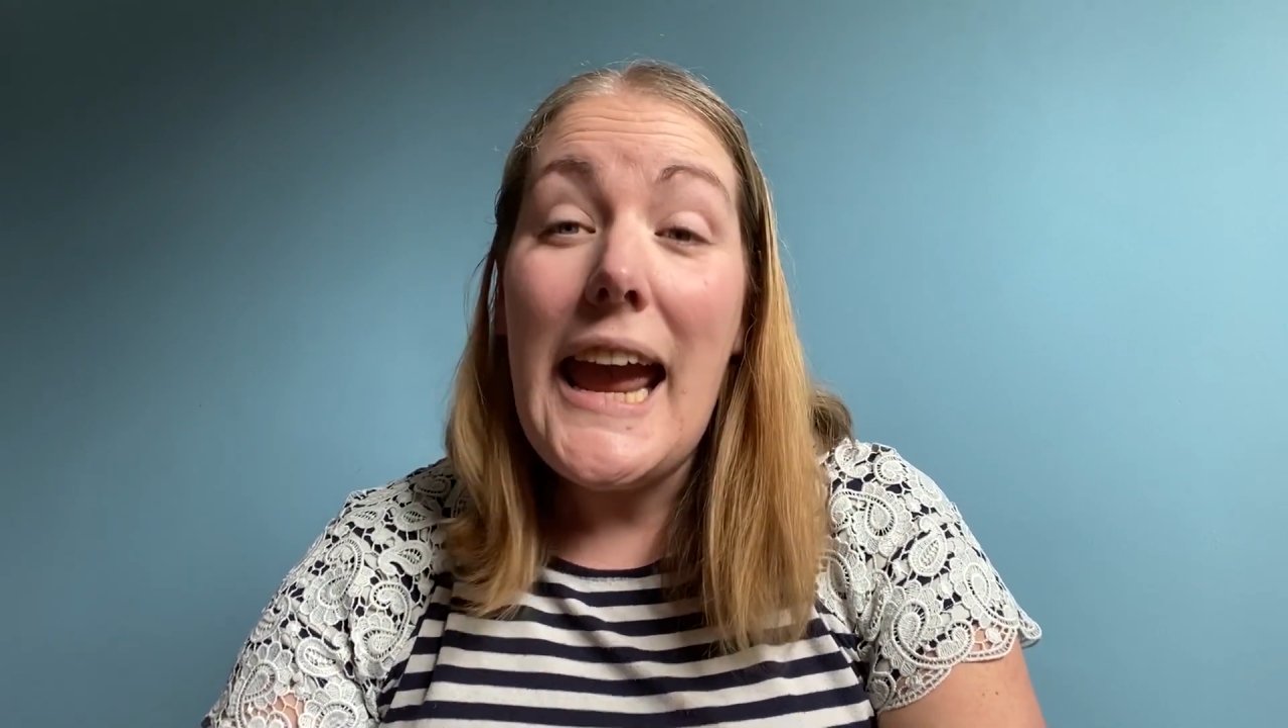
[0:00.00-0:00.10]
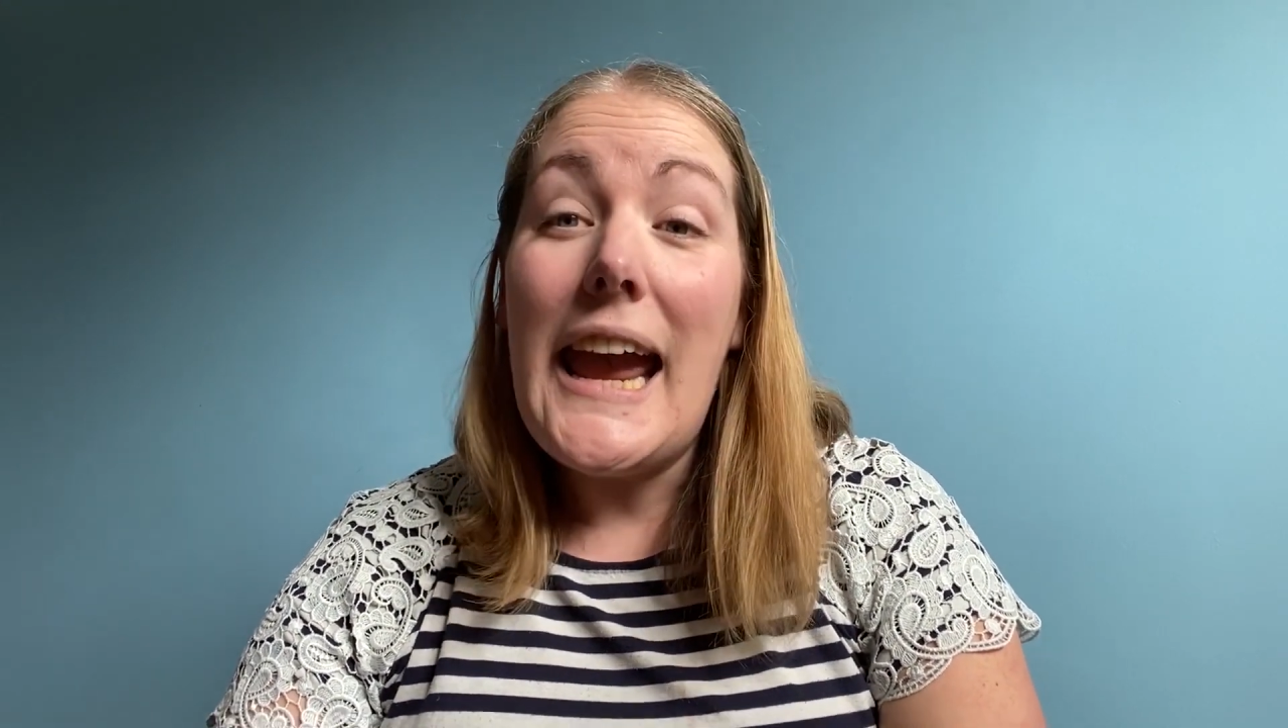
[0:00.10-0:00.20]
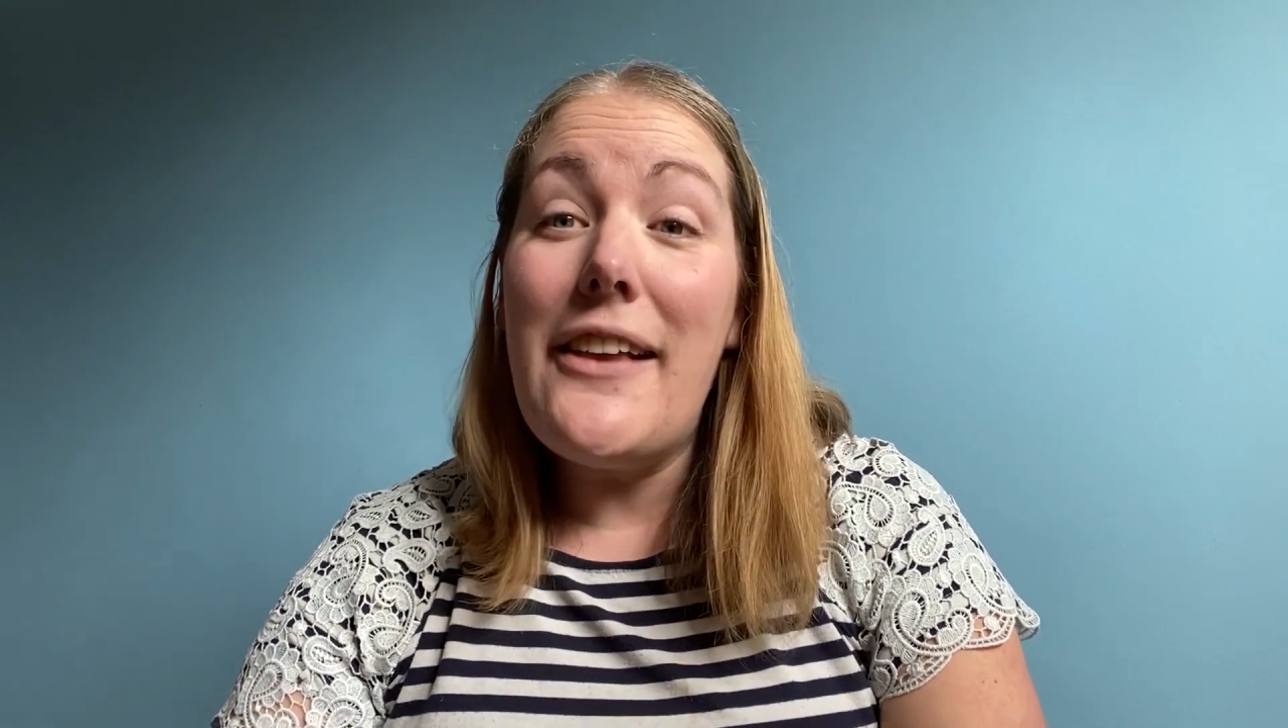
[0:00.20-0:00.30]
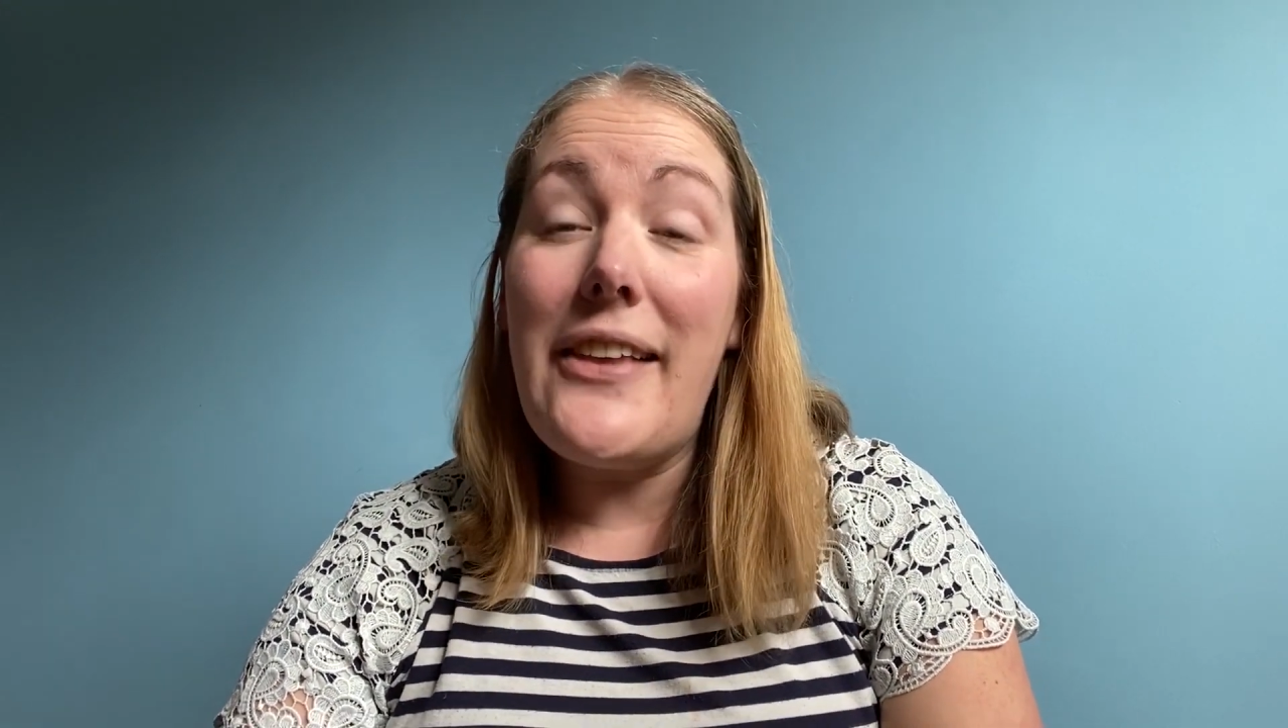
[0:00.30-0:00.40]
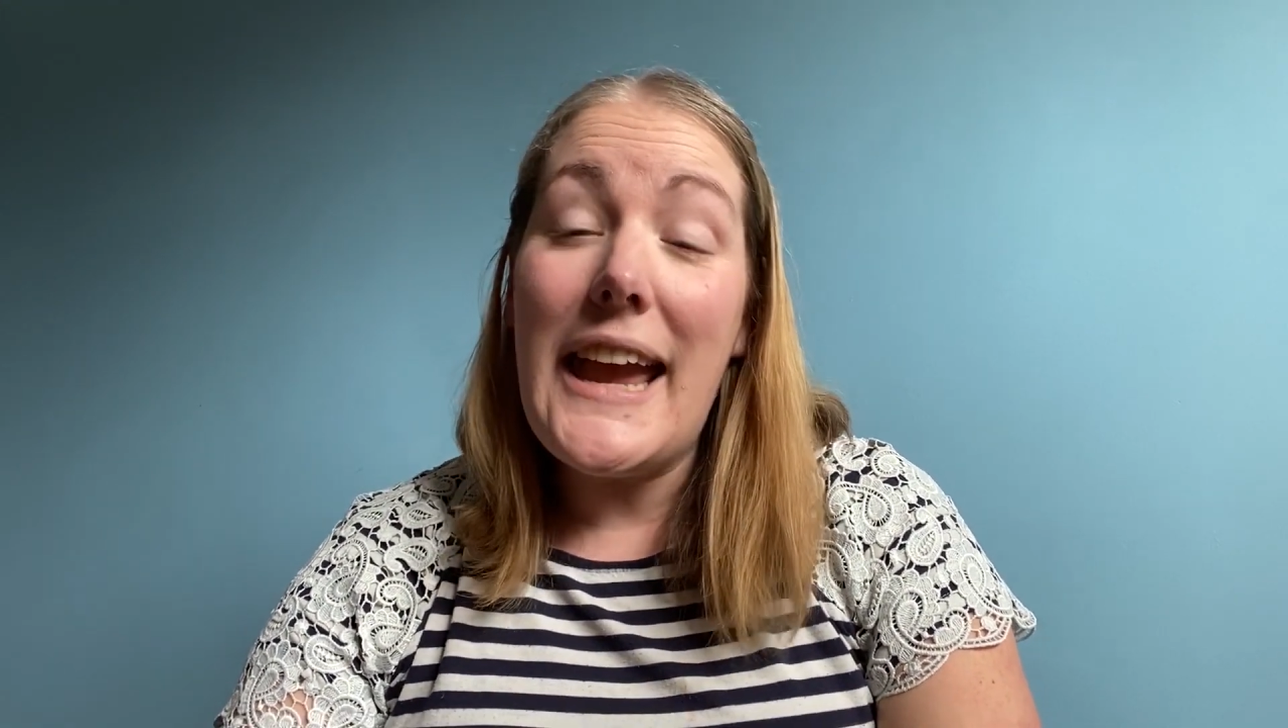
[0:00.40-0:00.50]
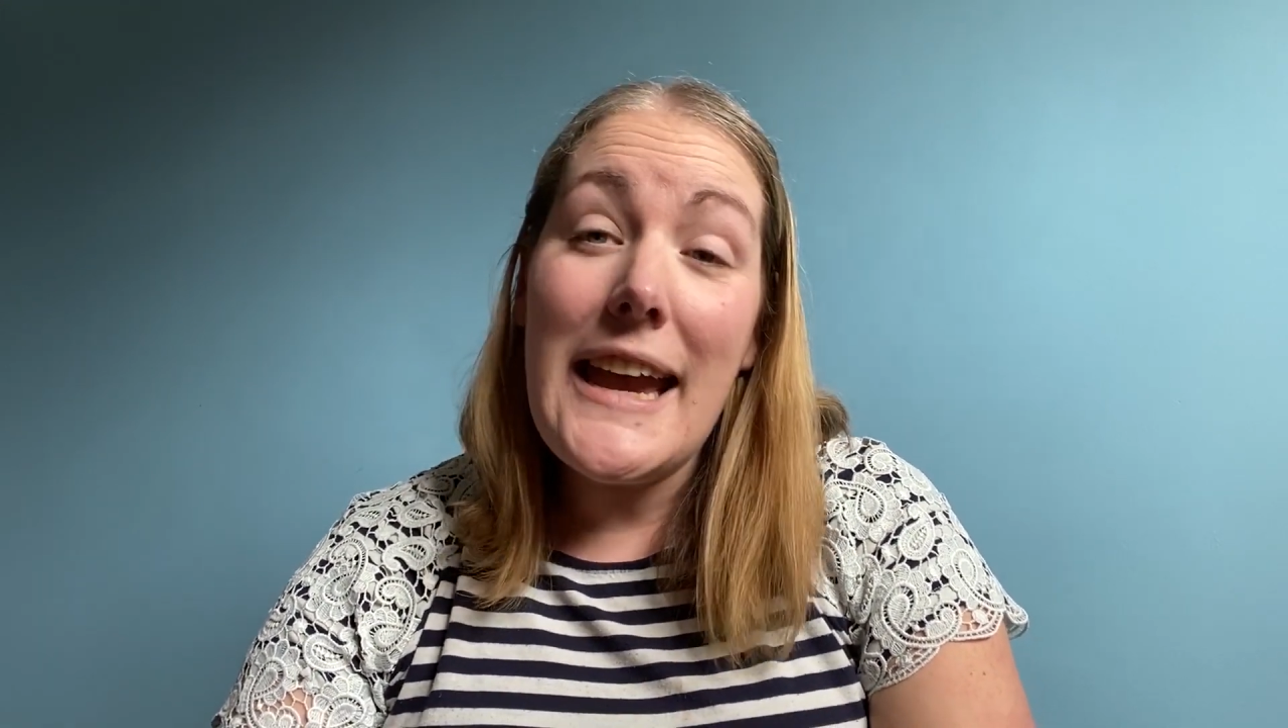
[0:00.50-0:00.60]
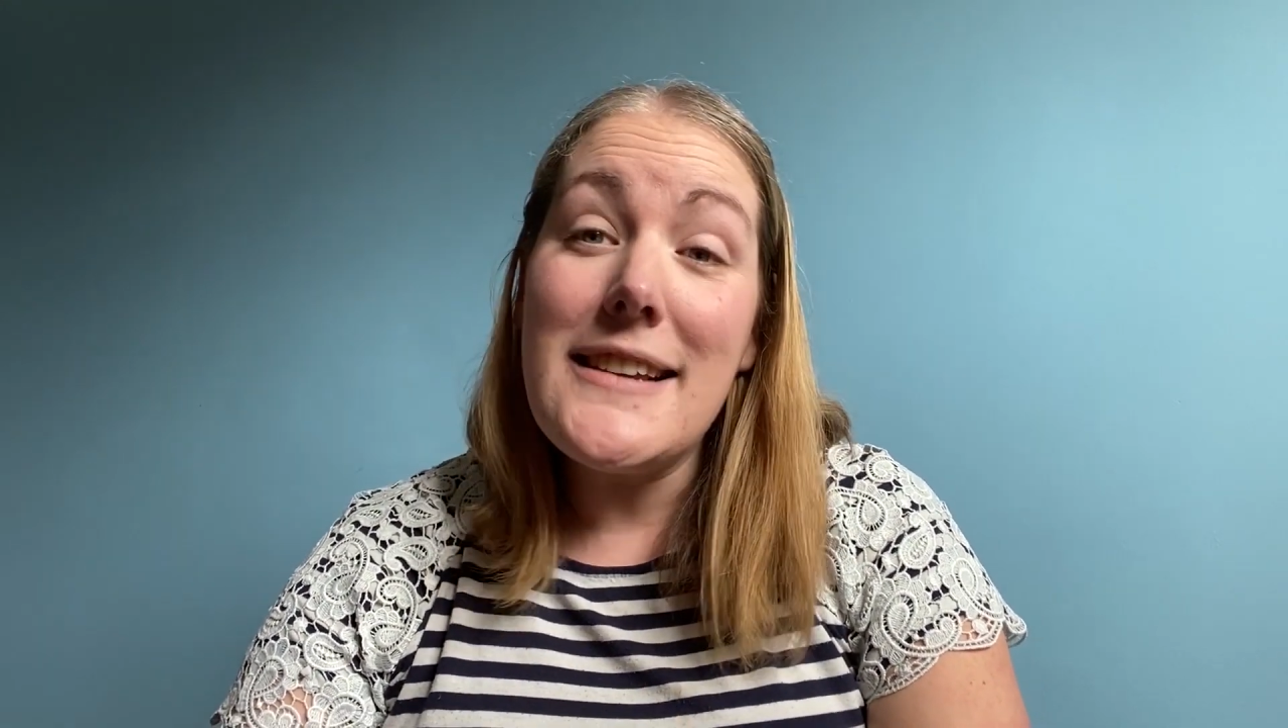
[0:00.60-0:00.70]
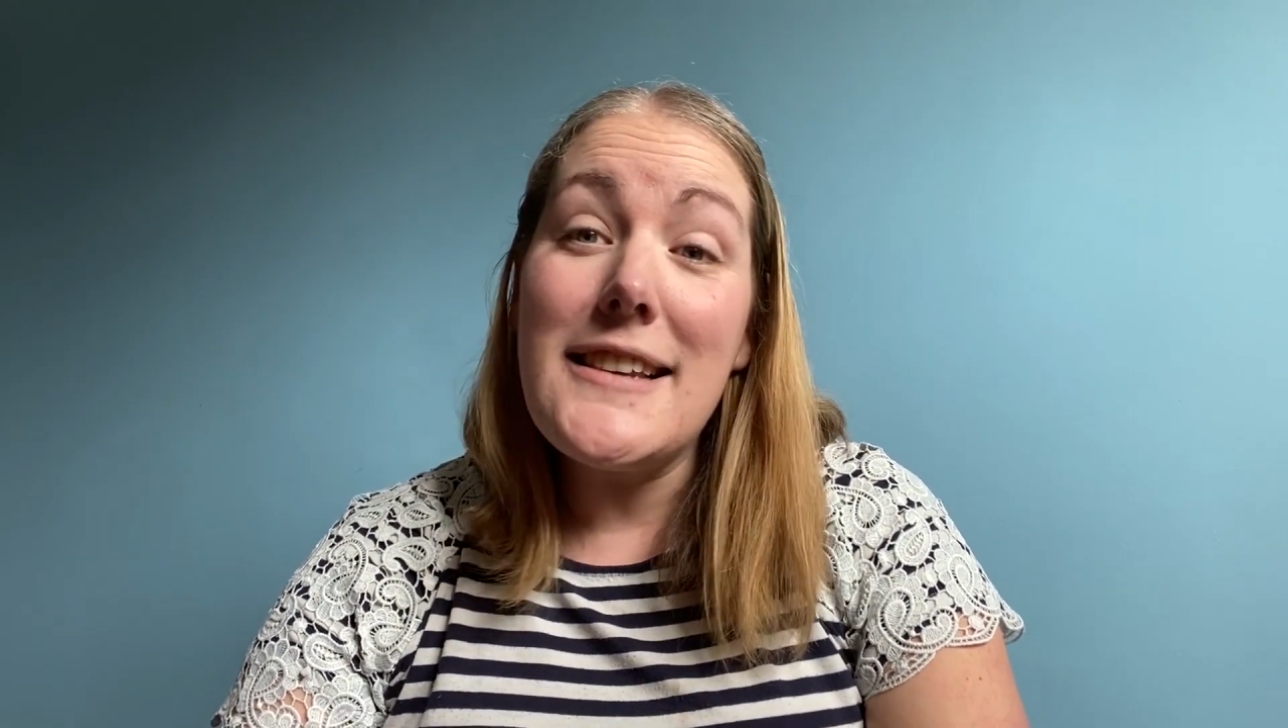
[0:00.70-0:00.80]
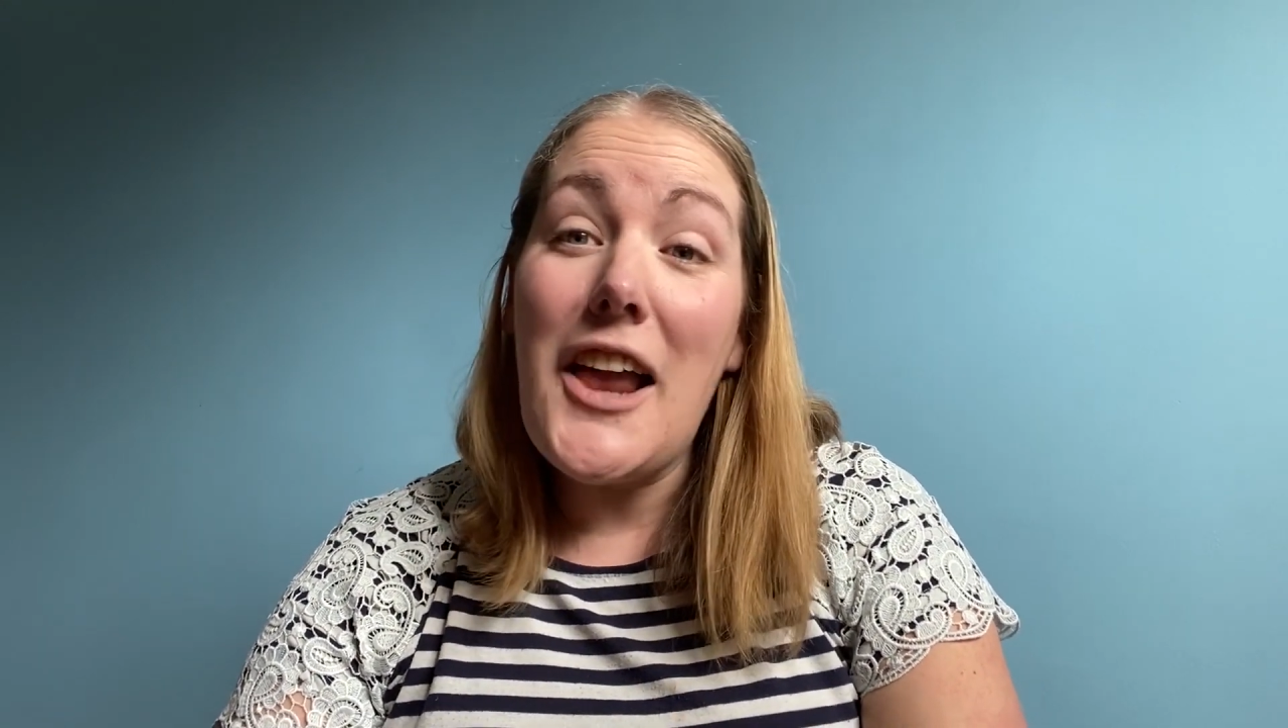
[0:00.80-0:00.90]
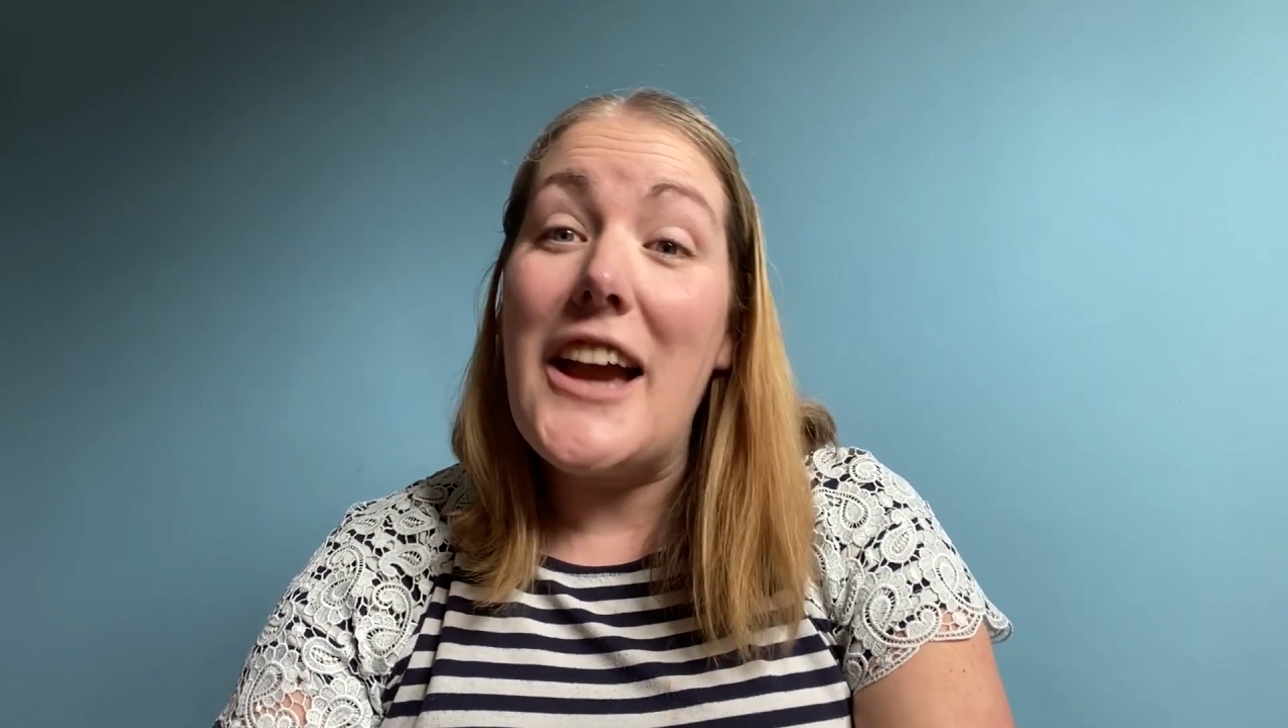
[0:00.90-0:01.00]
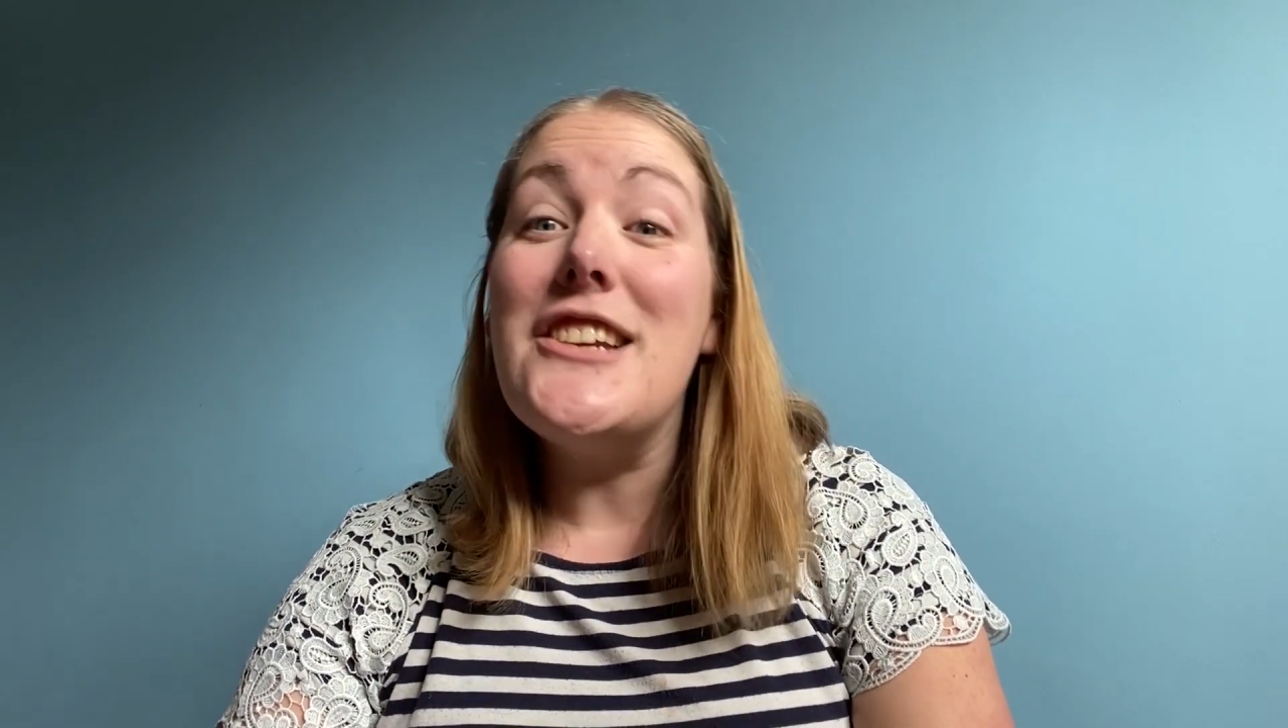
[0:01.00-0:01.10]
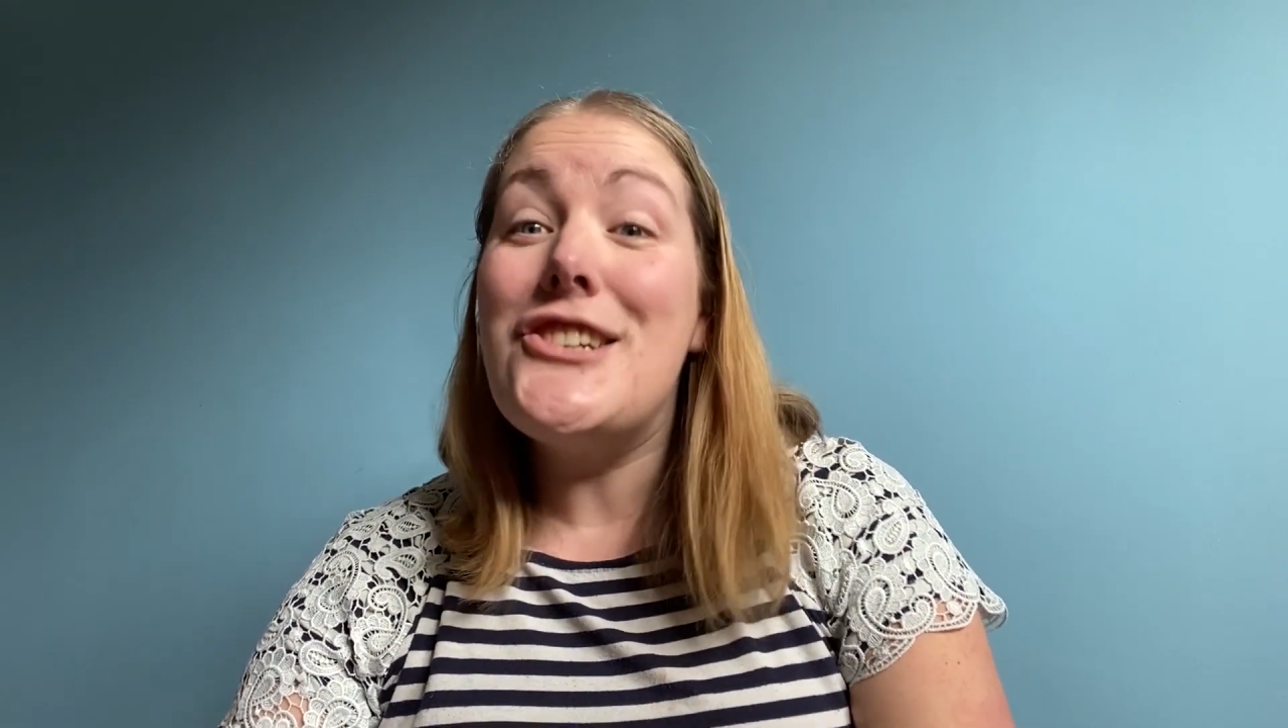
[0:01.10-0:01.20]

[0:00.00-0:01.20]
is that his light